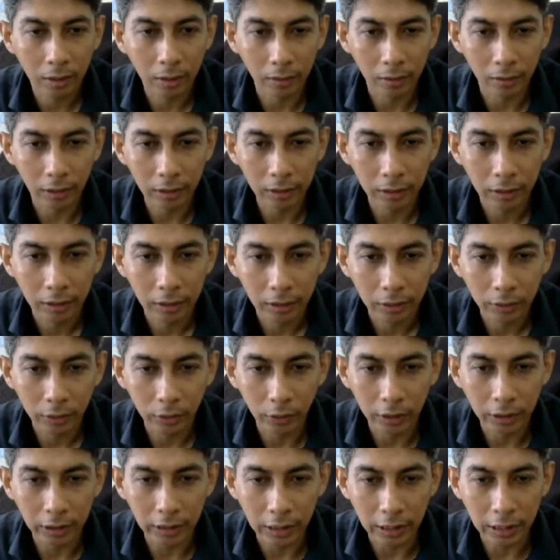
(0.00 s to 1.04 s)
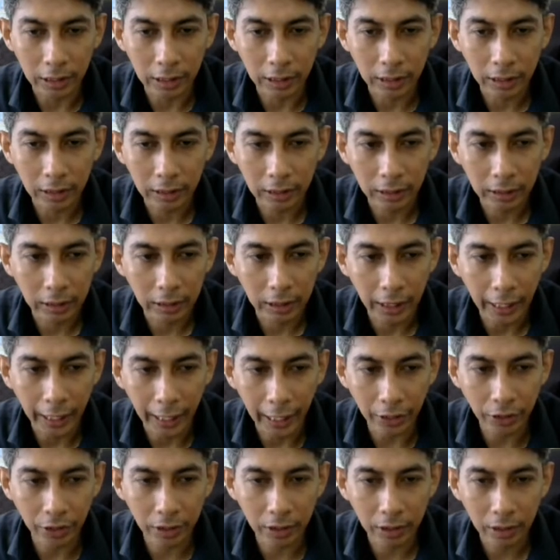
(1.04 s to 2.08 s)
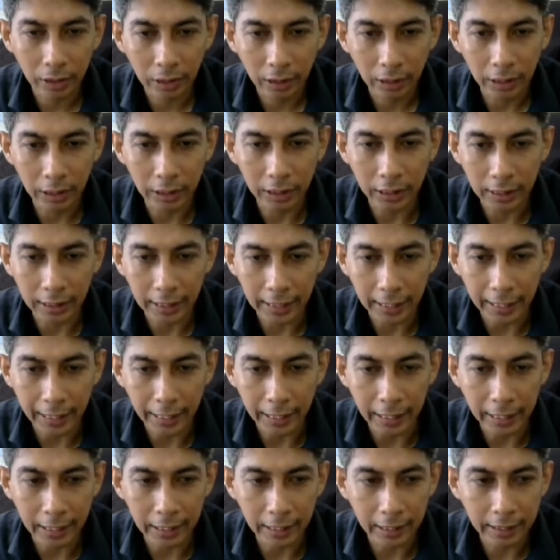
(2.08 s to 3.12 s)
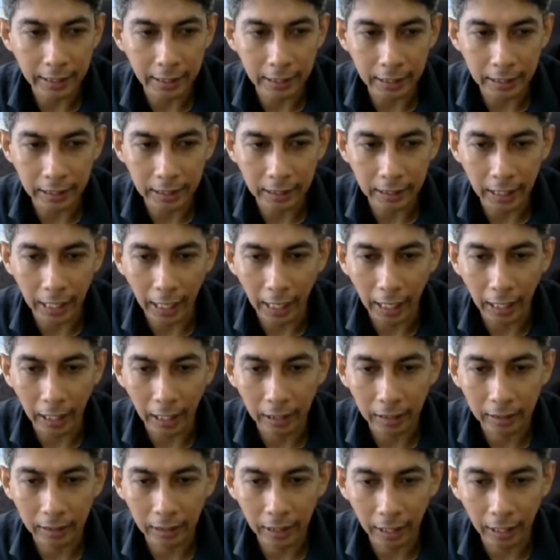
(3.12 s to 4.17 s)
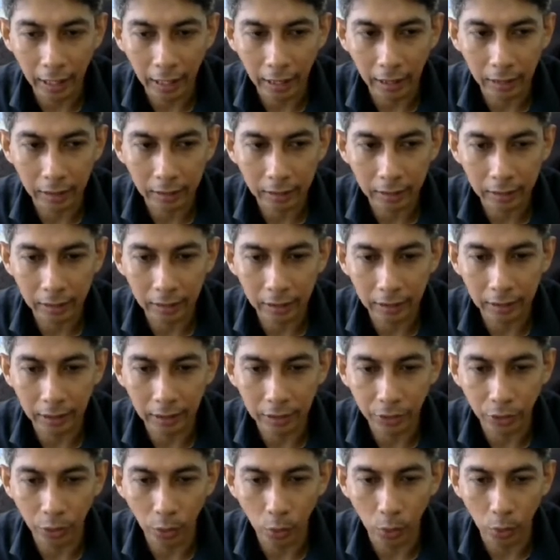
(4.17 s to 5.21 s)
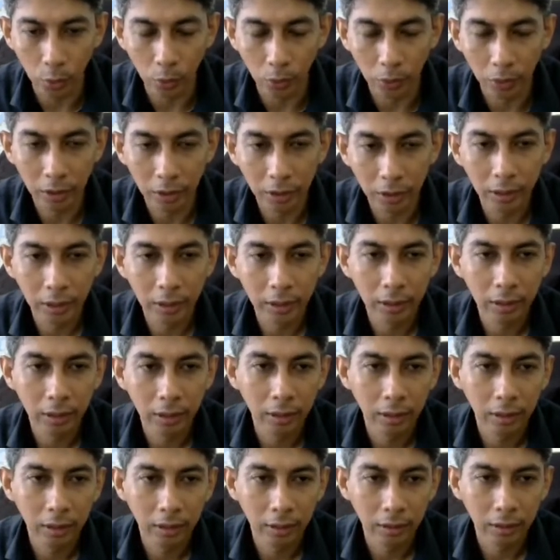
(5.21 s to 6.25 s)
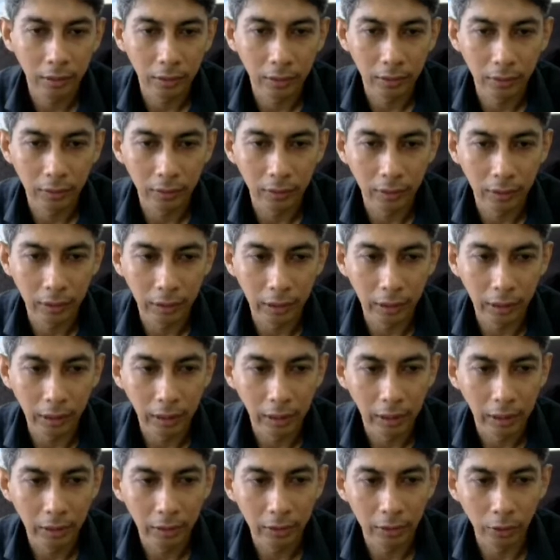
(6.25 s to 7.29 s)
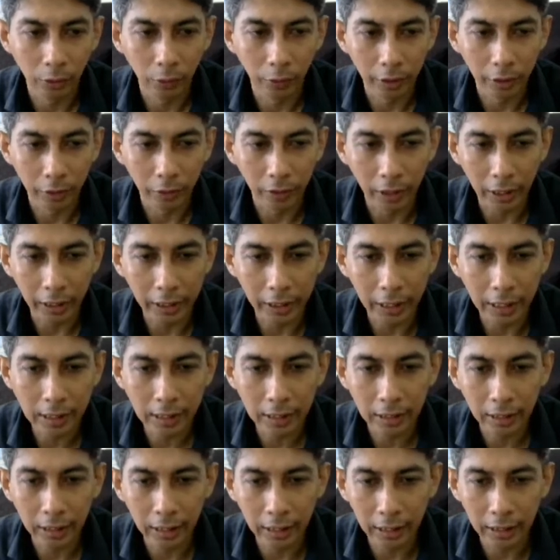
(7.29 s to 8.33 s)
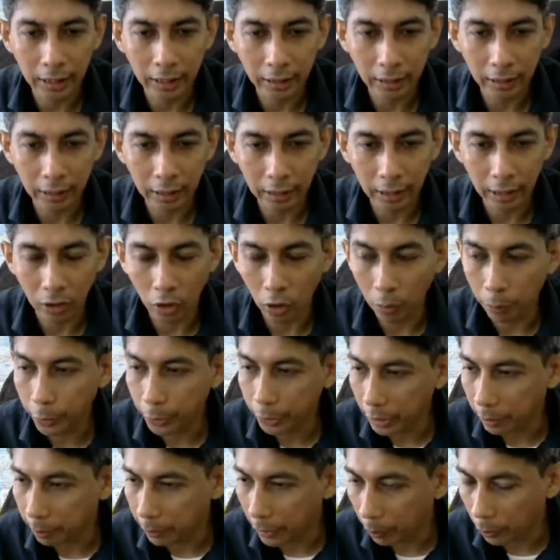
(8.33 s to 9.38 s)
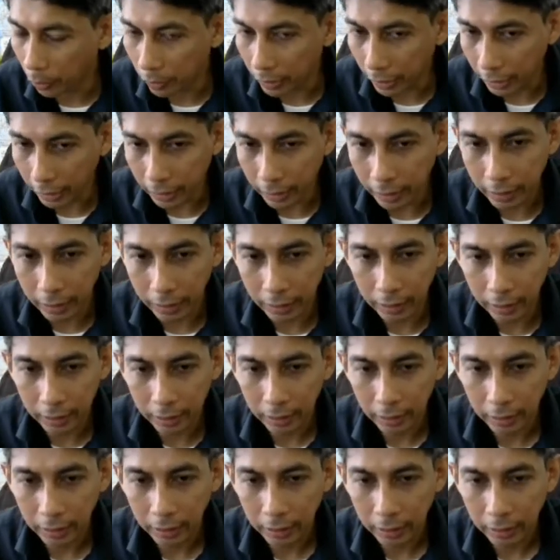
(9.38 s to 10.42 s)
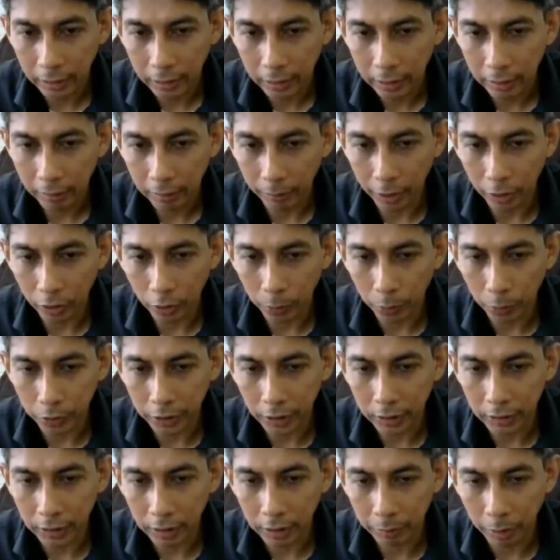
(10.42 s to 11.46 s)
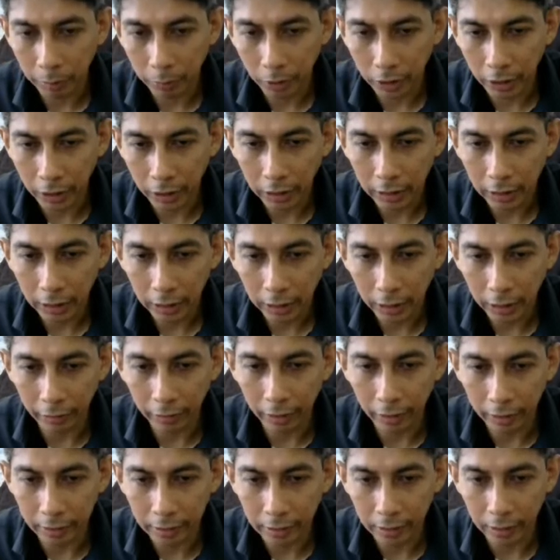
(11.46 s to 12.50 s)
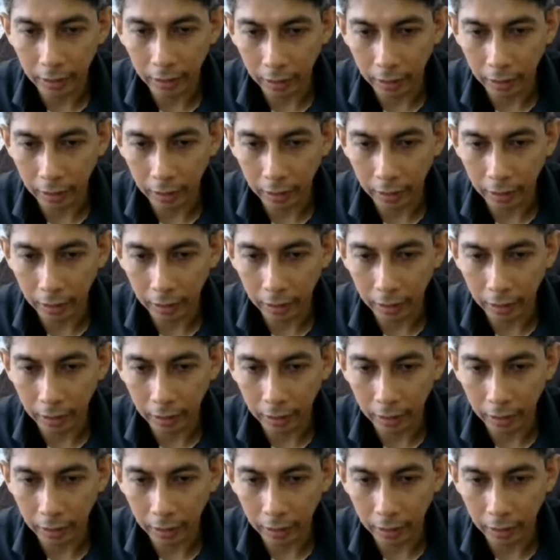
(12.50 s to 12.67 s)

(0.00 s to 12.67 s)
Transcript: right? So this is H, this is E, this is L, this is O. Okay, so when you write this in the computer memory, microprocessor memory, it is